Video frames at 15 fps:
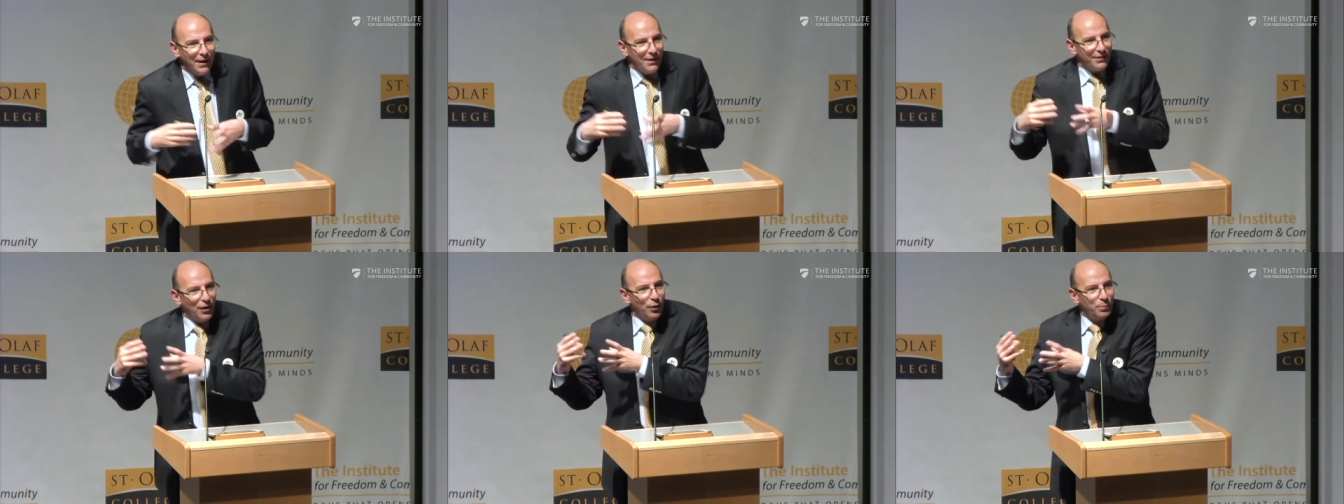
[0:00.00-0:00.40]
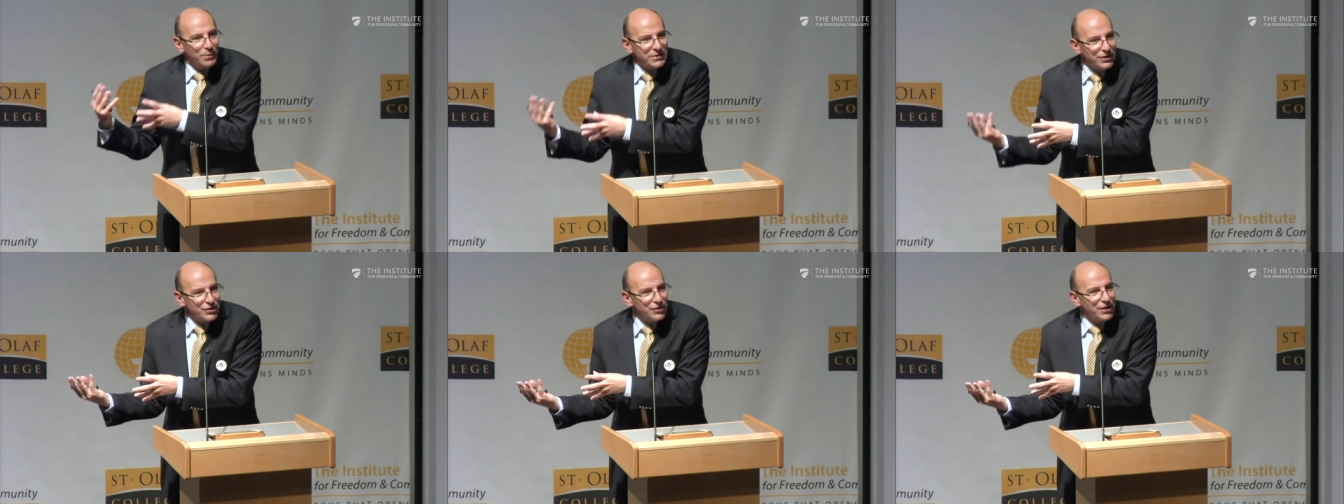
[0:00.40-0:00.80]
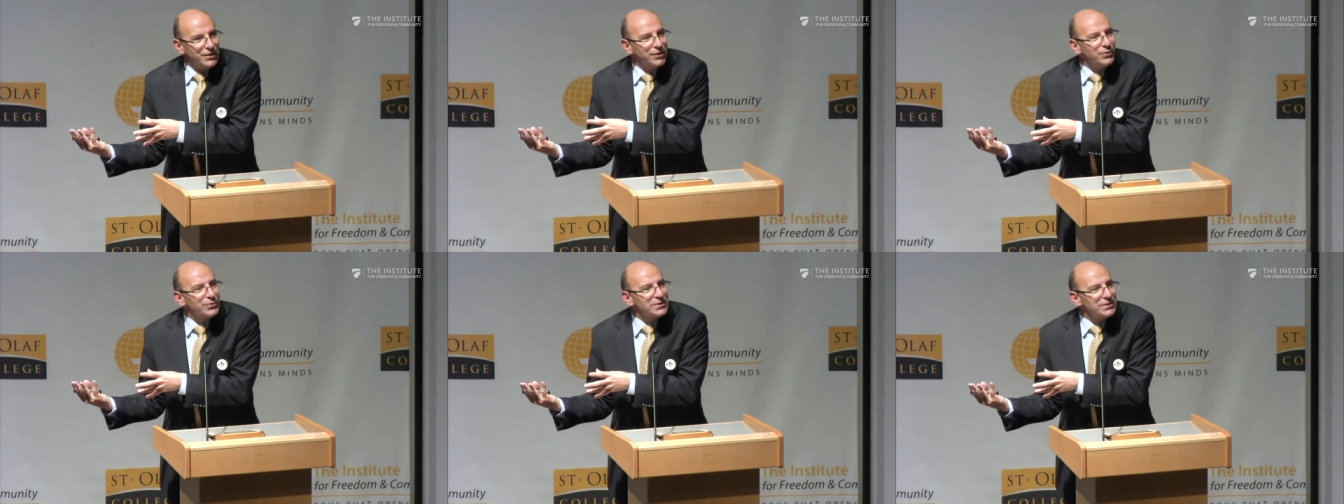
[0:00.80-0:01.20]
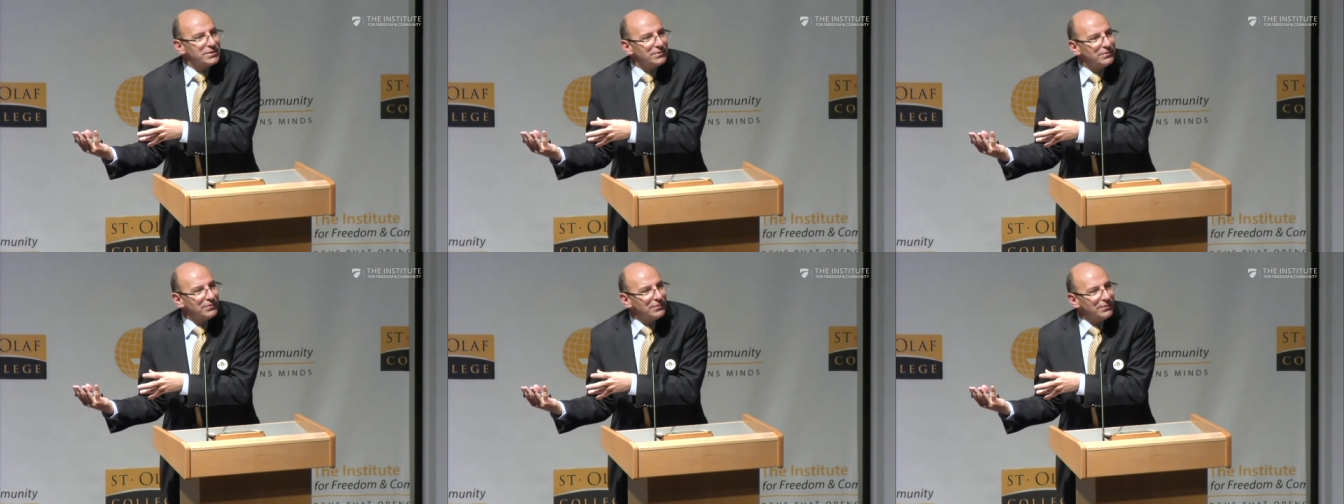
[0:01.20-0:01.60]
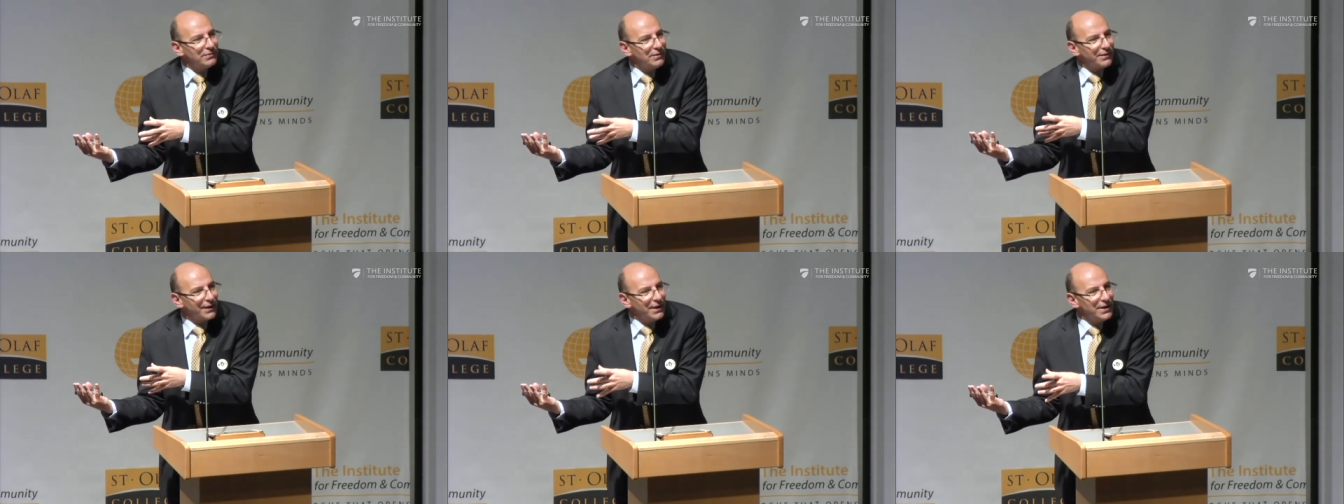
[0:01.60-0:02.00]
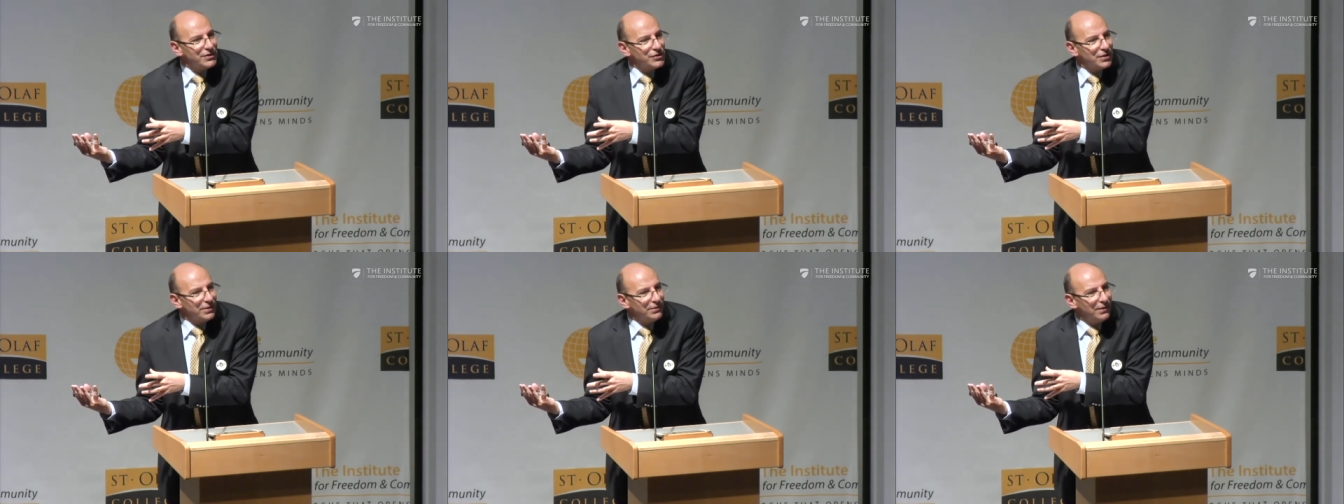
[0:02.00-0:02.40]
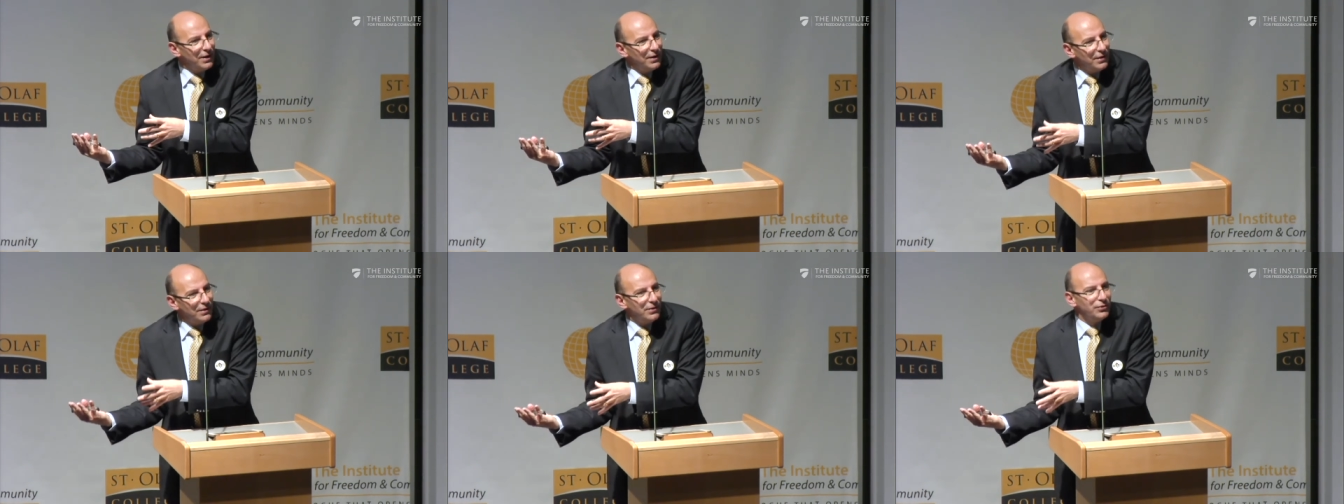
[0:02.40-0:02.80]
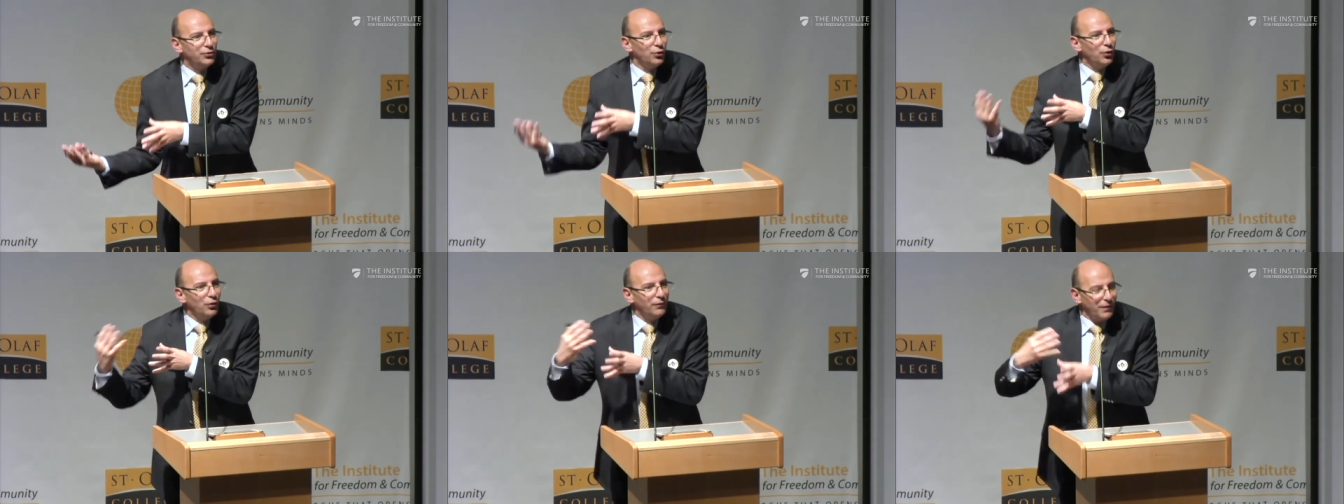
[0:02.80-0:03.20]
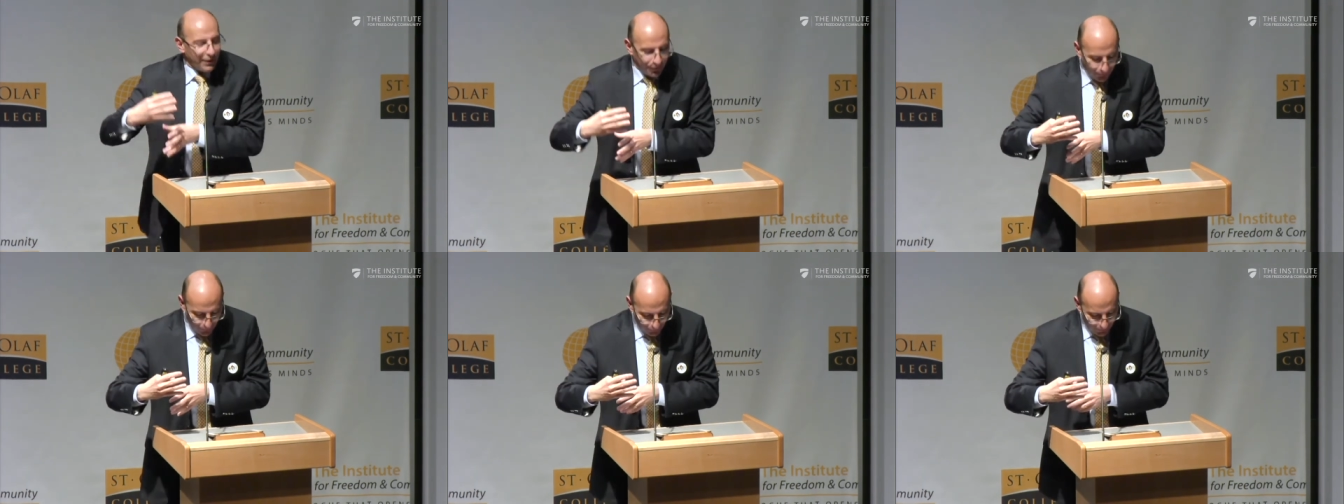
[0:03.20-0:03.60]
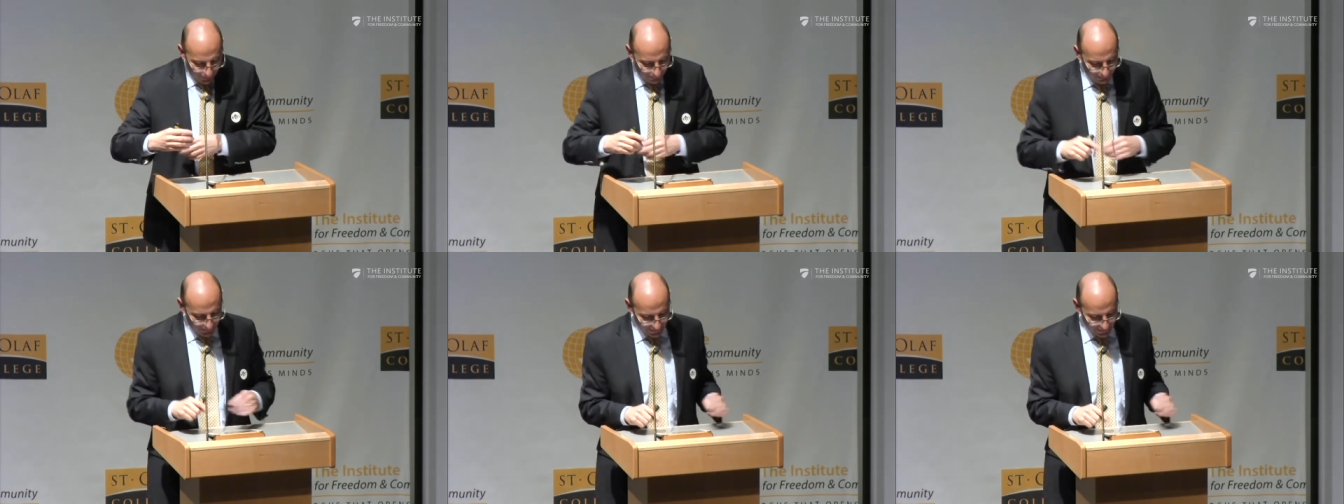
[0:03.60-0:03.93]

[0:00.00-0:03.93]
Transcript: The opposition used religion to overthrow him,